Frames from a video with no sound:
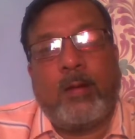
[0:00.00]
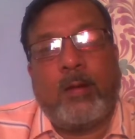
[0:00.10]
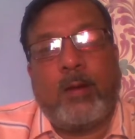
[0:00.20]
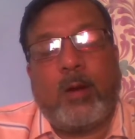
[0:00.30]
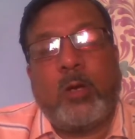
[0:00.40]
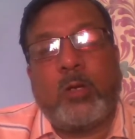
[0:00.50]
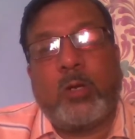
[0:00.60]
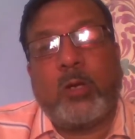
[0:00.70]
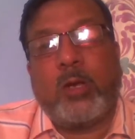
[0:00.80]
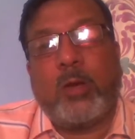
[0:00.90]
or you're
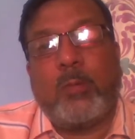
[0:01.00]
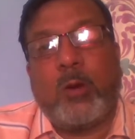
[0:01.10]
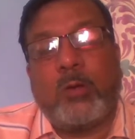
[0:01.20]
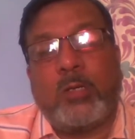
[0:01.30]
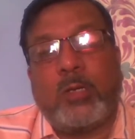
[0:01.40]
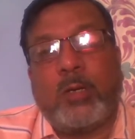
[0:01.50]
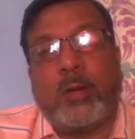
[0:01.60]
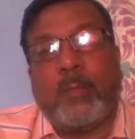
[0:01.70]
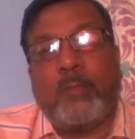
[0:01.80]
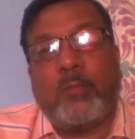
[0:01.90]
talking about
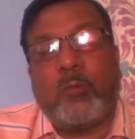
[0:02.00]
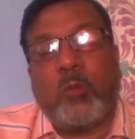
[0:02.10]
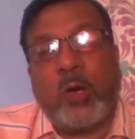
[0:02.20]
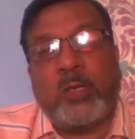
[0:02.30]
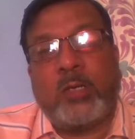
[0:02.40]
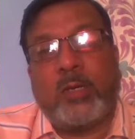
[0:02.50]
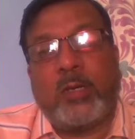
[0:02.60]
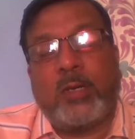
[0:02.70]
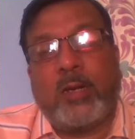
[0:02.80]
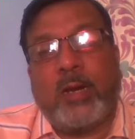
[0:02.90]
water
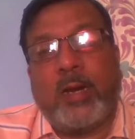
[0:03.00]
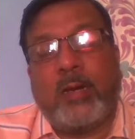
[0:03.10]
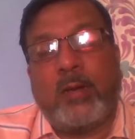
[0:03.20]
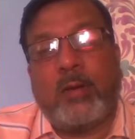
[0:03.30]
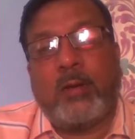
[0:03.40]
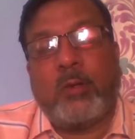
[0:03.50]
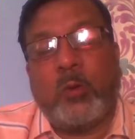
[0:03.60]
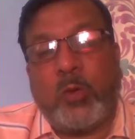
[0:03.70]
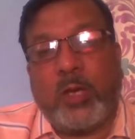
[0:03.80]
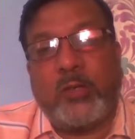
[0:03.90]
in grade
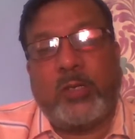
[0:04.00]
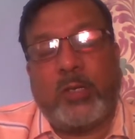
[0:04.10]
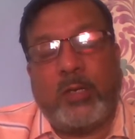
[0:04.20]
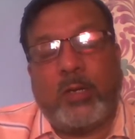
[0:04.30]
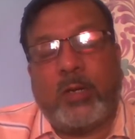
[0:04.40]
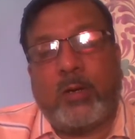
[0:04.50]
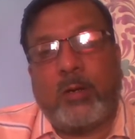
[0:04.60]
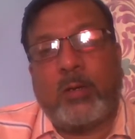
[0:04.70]
UKG or